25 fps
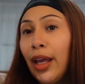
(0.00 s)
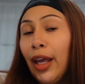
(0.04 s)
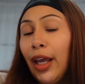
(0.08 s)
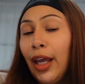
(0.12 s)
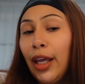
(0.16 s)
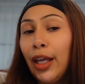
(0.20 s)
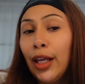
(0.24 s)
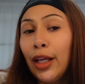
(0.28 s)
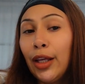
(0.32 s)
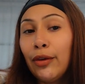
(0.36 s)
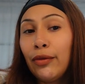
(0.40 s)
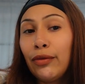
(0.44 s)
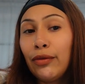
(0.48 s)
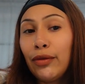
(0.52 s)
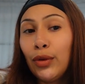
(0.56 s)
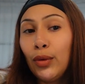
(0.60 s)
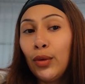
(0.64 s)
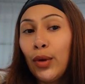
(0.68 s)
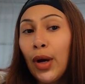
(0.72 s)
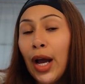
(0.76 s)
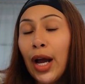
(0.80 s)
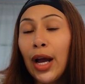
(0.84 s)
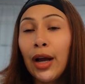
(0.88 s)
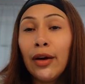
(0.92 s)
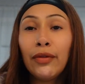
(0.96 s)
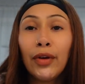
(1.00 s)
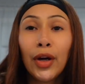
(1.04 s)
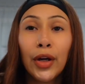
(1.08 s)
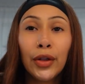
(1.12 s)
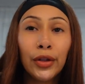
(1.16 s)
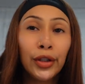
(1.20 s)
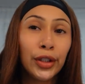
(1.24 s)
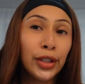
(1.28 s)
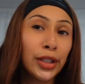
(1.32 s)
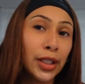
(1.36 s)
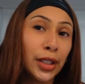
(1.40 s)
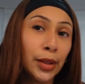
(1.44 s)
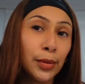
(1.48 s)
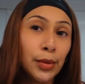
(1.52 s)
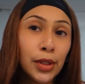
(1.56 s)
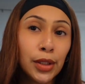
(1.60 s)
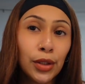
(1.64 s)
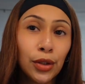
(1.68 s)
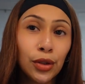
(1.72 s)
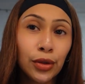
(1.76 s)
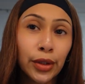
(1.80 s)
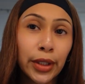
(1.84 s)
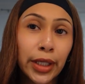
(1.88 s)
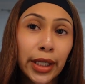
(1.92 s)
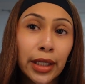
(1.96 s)
If you have other tips and
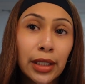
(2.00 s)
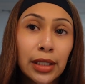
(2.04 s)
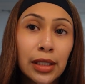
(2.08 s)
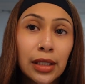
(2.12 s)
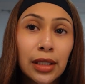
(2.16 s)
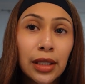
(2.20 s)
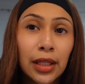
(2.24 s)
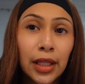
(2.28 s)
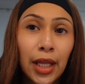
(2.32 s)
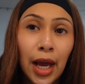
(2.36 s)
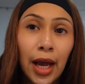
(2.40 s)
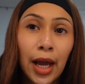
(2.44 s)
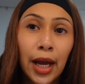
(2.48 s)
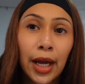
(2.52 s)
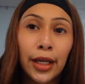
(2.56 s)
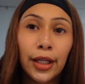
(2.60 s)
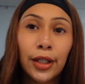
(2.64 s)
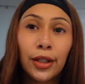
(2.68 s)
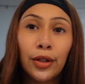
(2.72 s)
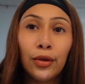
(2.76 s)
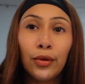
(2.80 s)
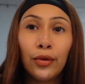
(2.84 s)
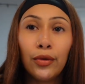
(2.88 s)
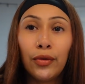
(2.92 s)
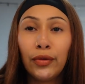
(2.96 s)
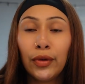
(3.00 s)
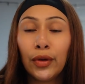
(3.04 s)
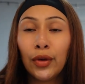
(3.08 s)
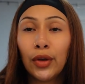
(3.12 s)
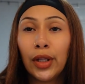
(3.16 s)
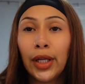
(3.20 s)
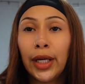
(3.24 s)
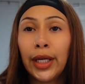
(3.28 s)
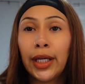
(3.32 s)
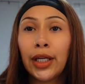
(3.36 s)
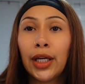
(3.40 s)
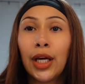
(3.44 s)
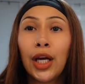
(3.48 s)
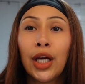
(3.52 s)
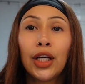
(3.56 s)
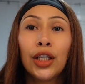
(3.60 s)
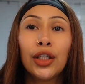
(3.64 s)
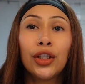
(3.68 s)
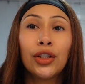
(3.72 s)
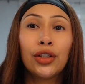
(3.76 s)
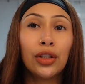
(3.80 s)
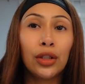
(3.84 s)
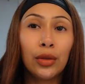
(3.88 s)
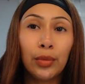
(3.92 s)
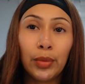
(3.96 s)
tricks that you feel like
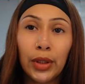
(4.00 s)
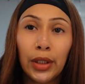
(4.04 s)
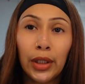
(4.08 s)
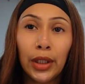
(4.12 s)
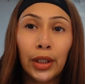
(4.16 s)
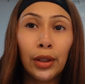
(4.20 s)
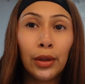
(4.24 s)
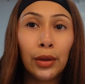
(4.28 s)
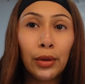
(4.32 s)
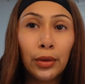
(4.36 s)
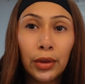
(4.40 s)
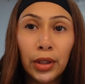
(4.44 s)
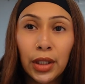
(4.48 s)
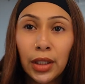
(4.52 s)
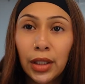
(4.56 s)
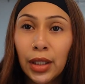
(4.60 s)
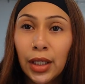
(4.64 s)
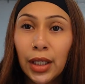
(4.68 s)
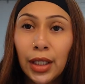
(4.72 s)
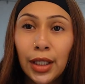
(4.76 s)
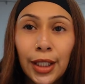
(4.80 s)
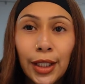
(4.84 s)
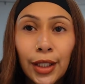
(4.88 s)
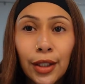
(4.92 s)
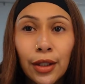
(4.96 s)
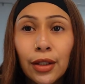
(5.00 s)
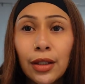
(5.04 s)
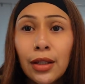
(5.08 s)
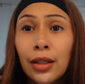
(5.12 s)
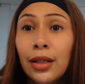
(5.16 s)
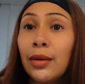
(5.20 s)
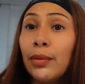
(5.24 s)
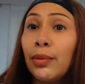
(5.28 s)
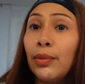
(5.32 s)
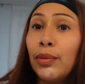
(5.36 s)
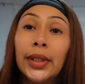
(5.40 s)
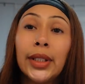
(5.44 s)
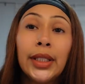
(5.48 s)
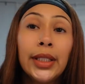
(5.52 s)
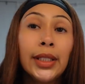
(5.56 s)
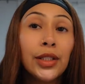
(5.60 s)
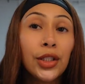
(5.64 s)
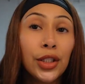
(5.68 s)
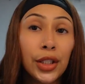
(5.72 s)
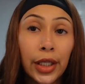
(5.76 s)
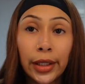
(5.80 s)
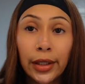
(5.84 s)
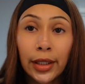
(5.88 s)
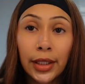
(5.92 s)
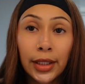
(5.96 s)
should be included in here, please
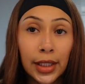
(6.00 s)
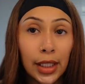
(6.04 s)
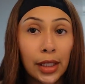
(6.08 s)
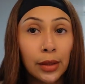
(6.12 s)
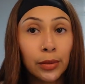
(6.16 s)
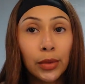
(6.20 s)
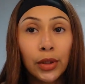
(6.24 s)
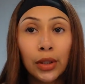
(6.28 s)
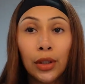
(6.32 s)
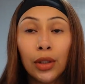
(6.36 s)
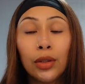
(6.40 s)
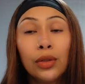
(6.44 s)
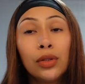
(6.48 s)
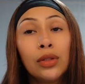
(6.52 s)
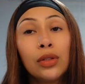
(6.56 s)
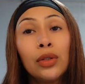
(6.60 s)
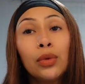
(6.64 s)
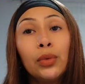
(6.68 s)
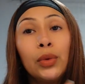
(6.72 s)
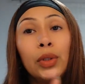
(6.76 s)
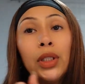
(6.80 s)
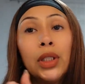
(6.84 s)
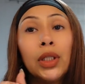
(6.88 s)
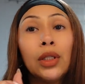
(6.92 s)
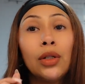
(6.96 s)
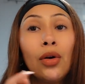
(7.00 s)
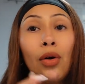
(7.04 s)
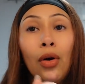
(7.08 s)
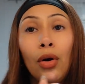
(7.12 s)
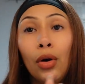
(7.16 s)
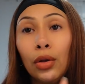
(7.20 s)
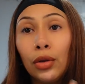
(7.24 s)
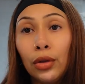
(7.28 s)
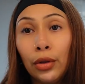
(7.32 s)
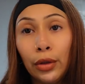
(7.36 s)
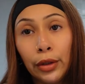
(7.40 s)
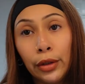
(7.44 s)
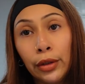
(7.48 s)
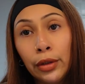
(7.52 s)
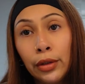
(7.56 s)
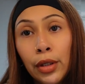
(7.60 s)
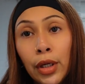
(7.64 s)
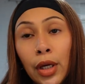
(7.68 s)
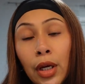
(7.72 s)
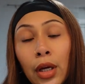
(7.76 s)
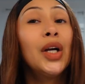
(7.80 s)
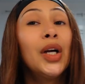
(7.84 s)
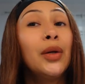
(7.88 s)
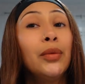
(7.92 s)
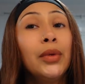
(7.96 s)
share it down below so we can all learn
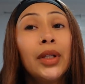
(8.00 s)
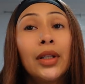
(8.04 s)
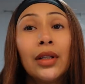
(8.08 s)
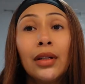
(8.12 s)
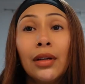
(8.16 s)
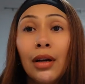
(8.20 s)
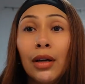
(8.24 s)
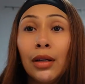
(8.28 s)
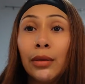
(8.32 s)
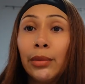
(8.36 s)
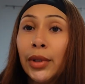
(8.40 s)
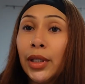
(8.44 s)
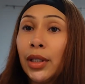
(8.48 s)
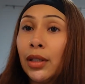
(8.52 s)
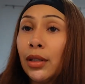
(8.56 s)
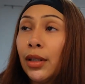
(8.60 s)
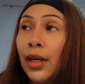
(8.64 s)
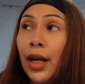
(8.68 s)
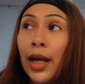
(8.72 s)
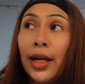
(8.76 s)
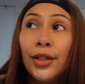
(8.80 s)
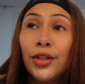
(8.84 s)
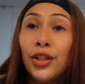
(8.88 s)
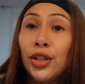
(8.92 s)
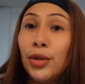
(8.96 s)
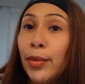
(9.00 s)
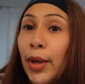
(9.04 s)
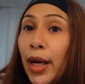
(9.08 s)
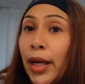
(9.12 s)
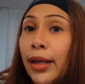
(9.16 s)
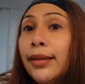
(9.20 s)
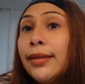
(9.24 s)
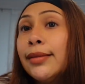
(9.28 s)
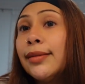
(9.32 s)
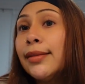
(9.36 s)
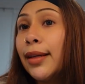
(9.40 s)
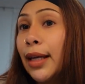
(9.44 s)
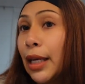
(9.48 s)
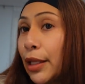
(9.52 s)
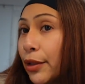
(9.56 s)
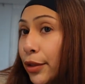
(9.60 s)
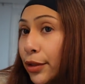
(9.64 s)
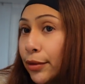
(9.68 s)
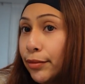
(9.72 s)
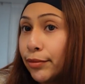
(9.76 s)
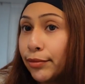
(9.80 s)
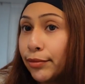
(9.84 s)
and we can all be good hygiene baddies together.